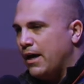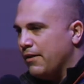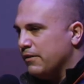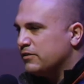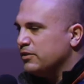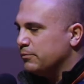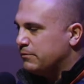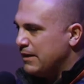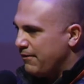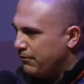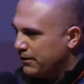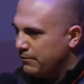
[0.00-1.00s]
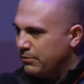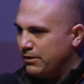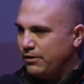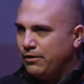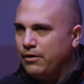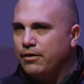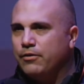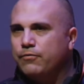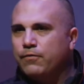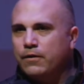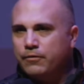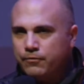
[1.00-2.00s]
This has definitely been
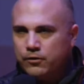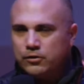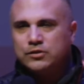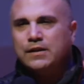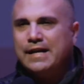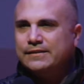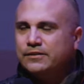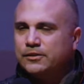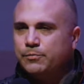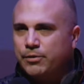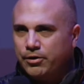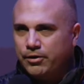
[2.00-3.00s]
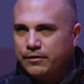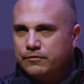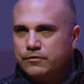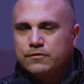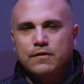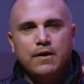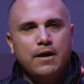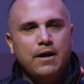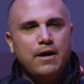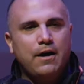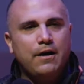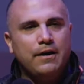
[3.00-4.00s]
a first-class experience.
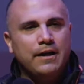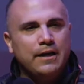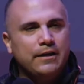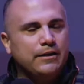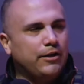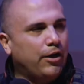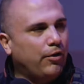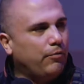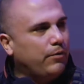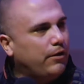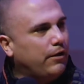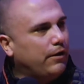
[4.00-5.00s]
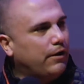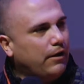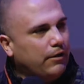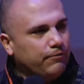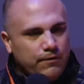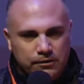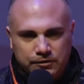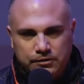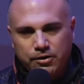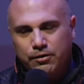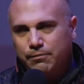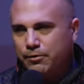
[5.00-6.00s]
You know,
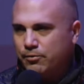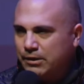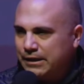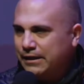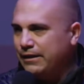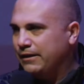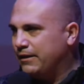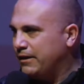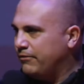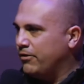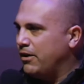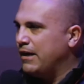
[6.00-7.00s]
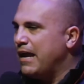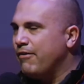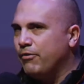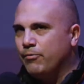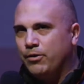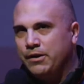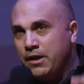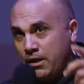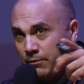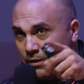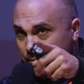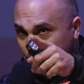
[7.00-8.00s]
Alfonso, Marie, Yvonne, everyone,
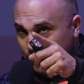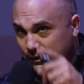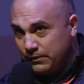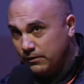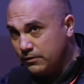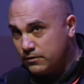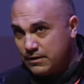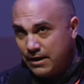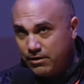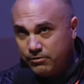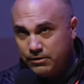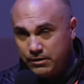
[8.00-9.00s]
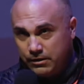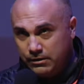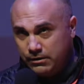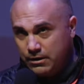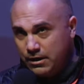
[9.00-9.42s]
people in the sound and